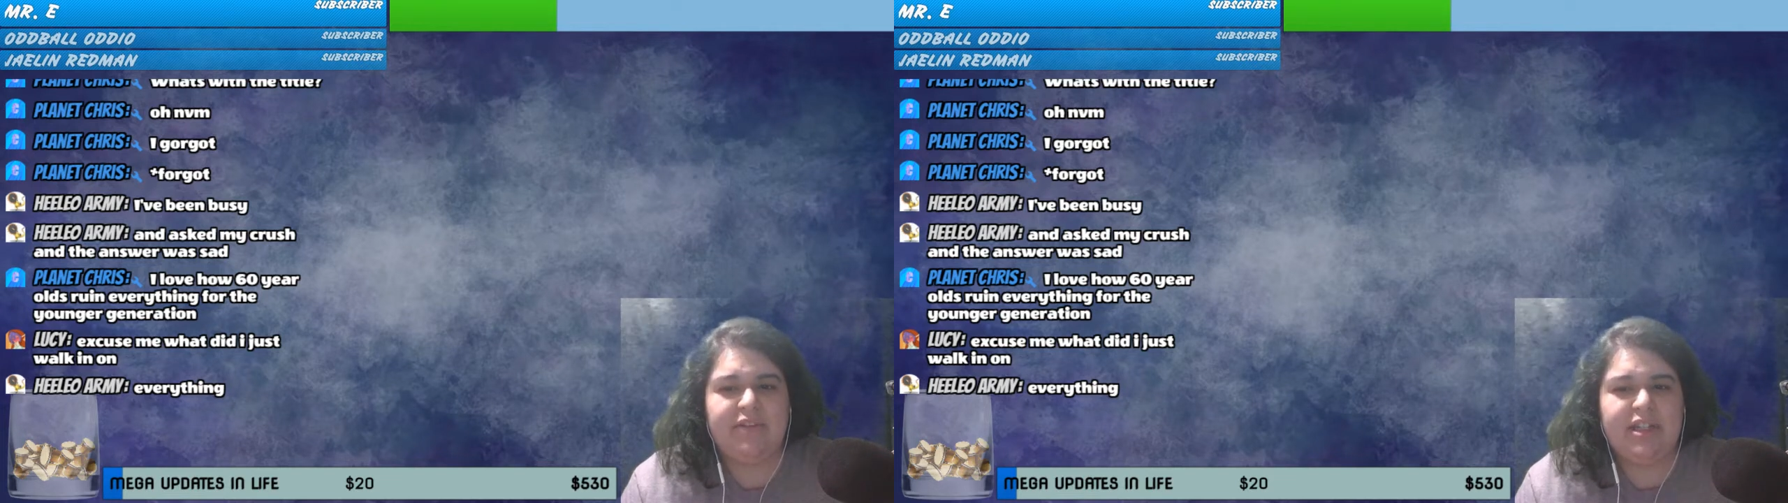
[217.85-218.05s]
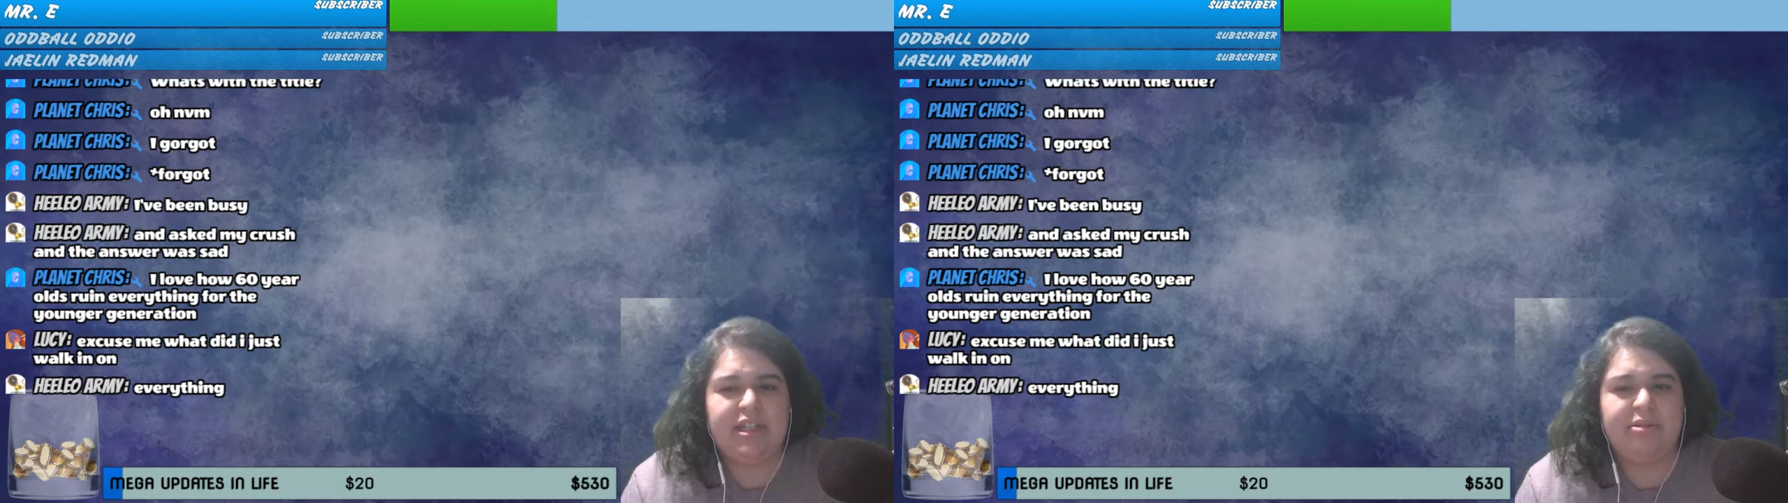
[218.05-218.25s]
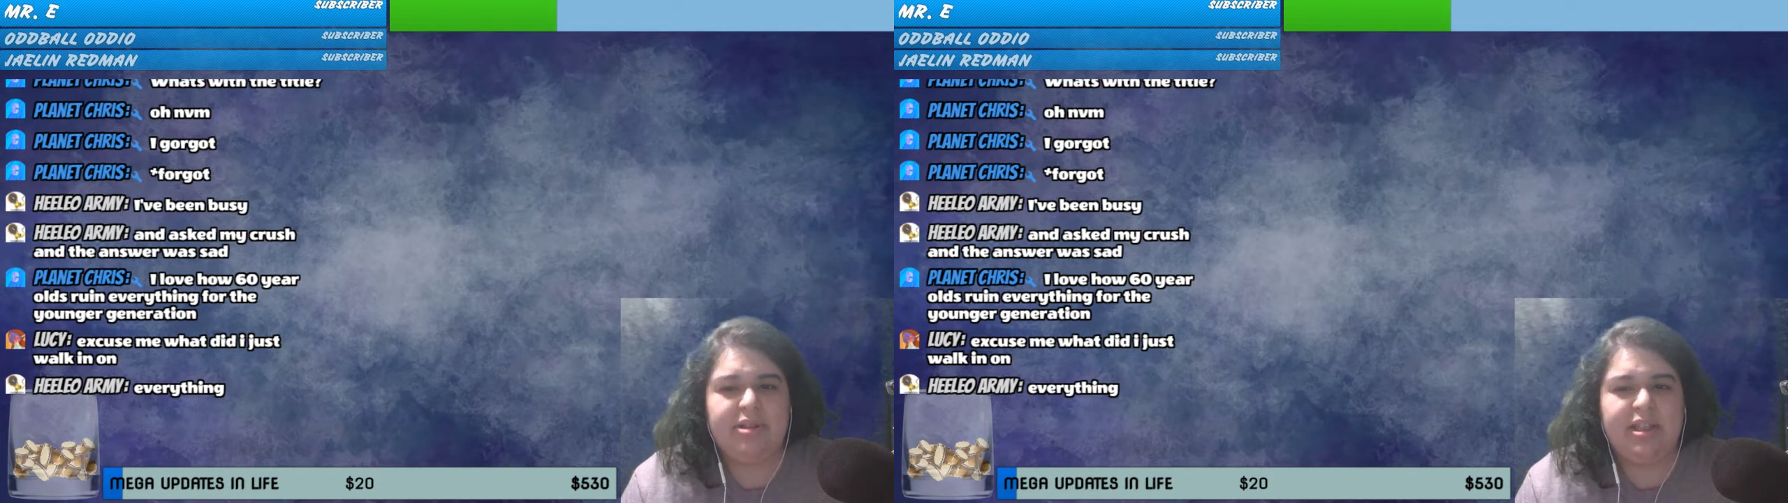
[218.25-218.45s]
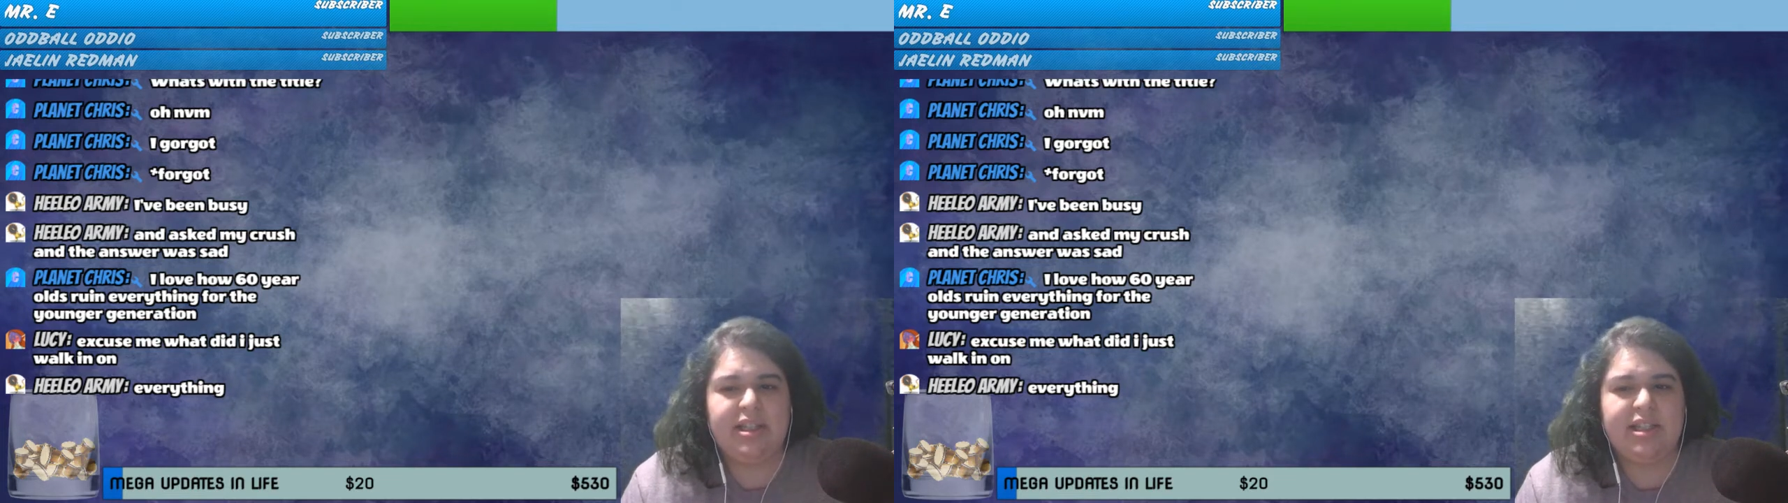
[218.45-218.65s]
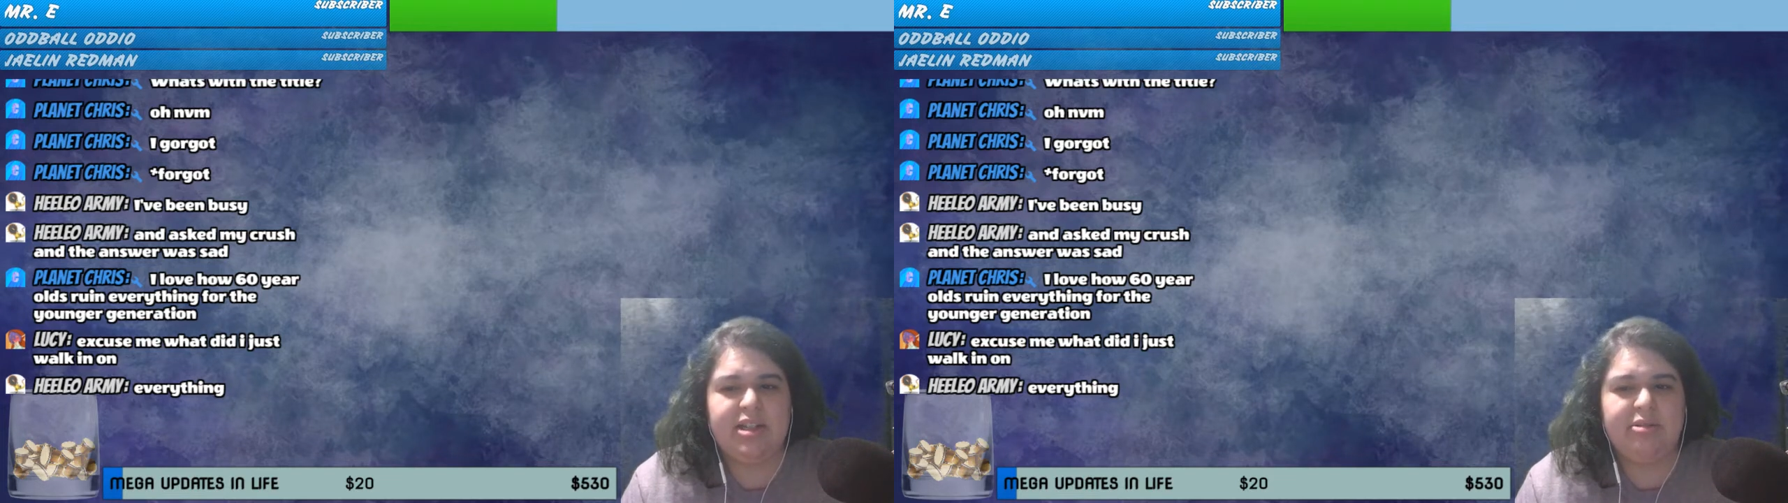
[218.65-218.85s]
to deal with this
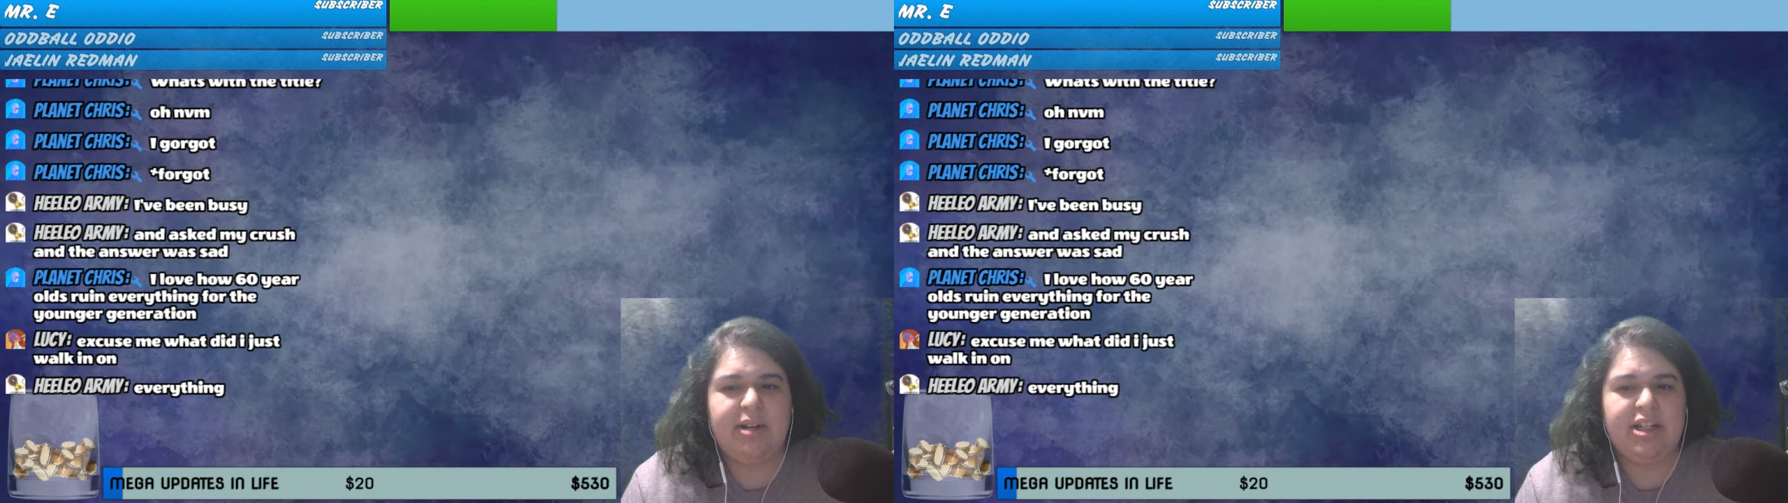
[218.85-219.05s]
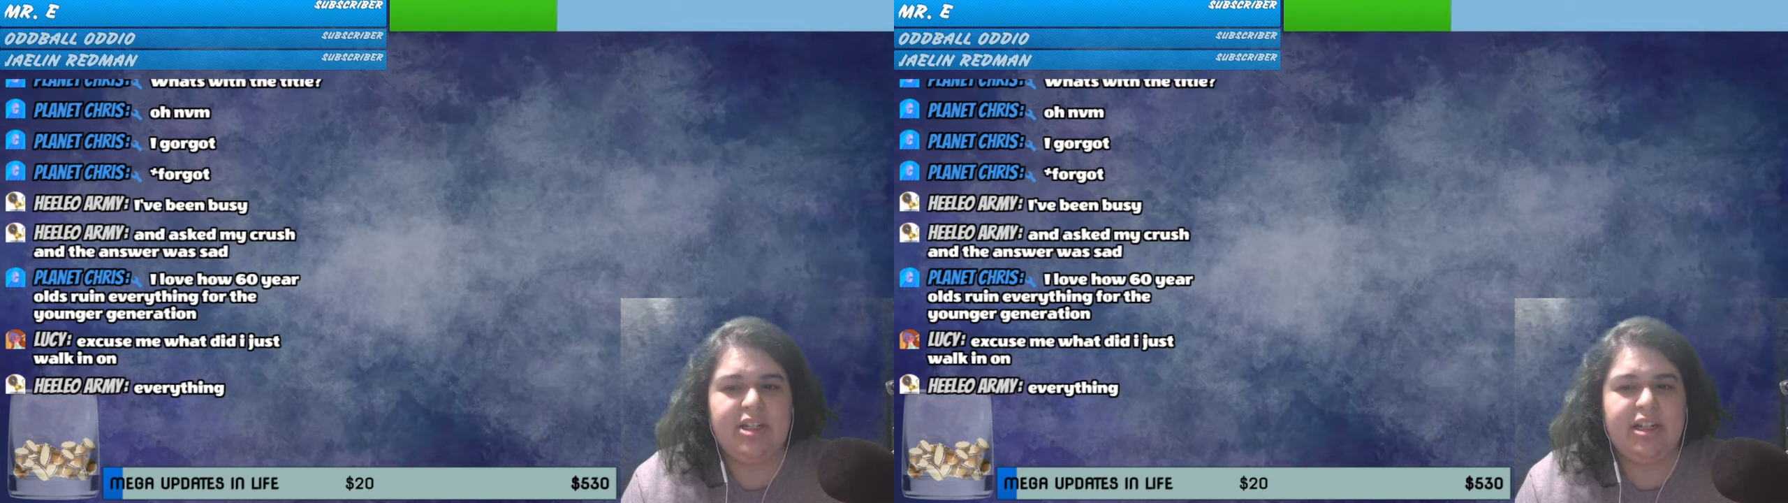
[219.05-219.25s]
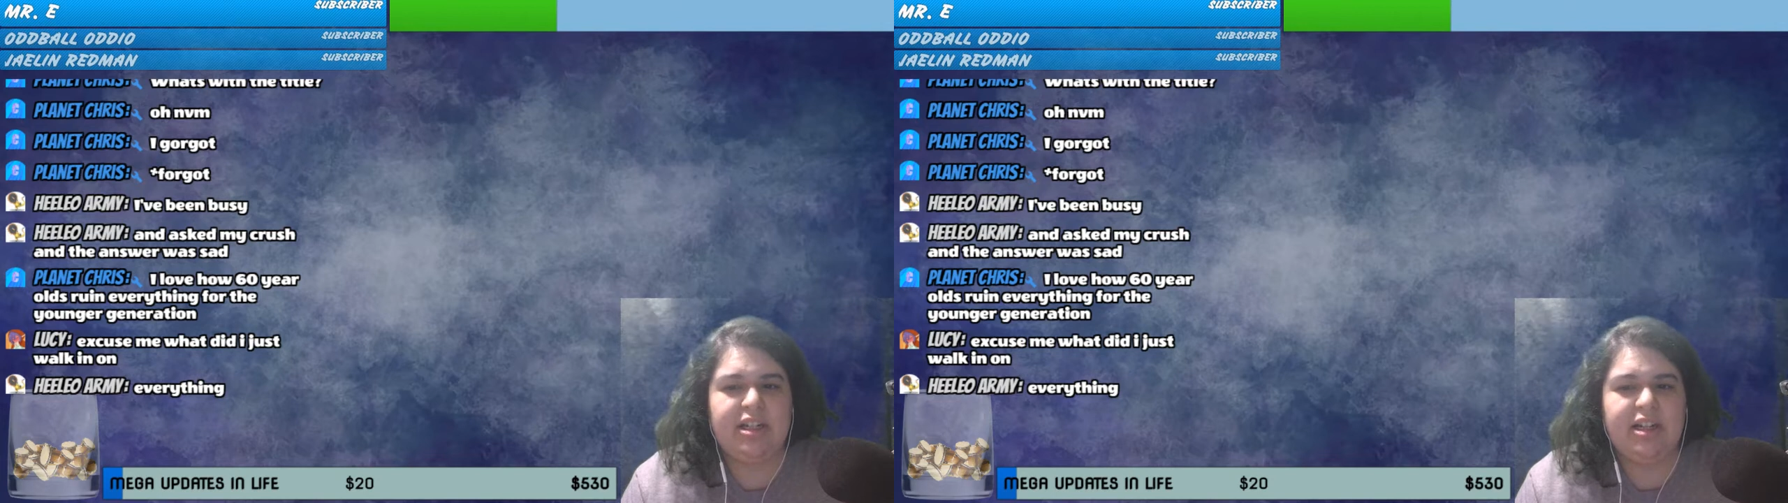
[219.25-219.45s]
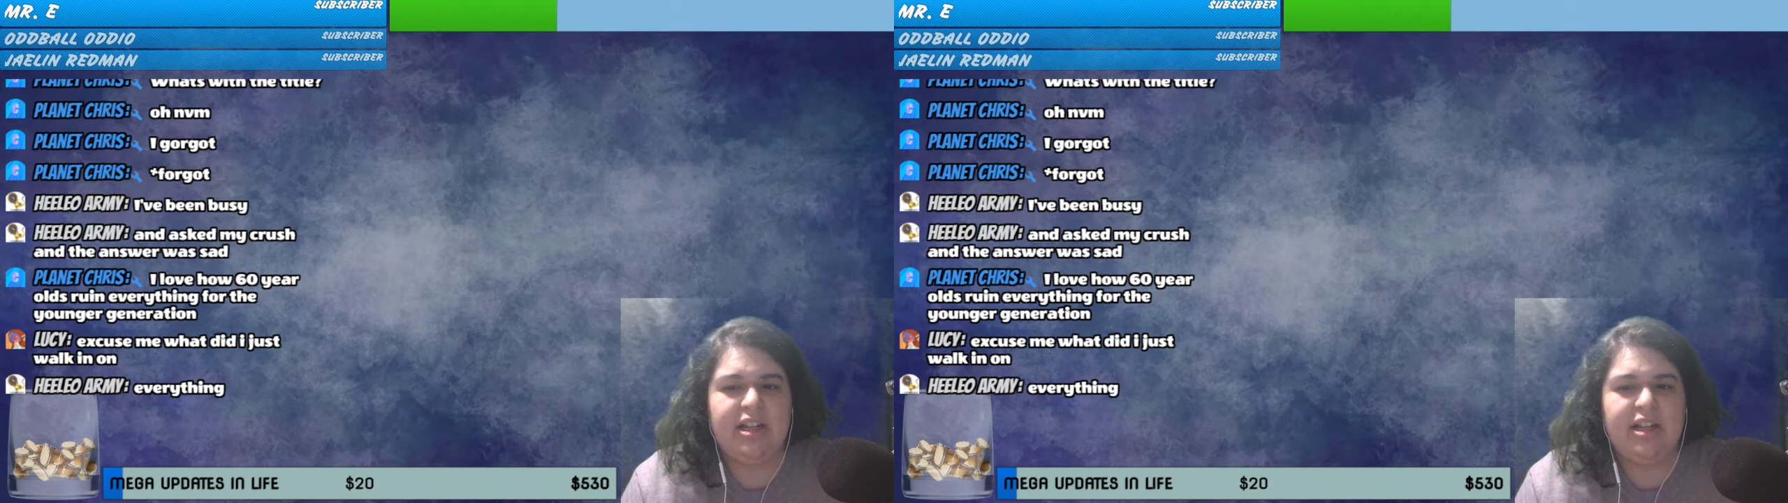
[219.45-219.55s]
situation.